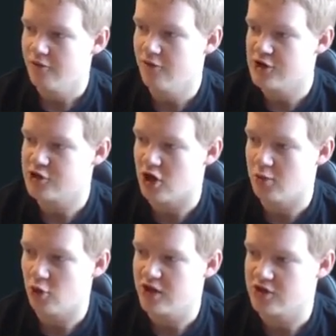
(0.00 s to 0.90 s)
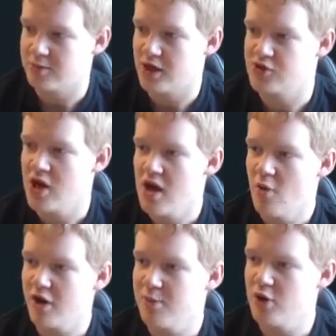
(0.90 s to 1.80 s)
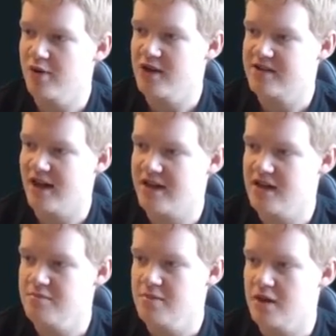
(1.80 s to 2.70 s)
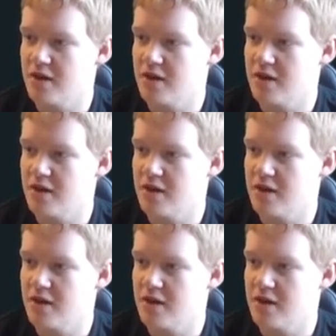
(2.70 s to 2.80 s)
Third time lucky, I suppose. We're going to put him on attacking.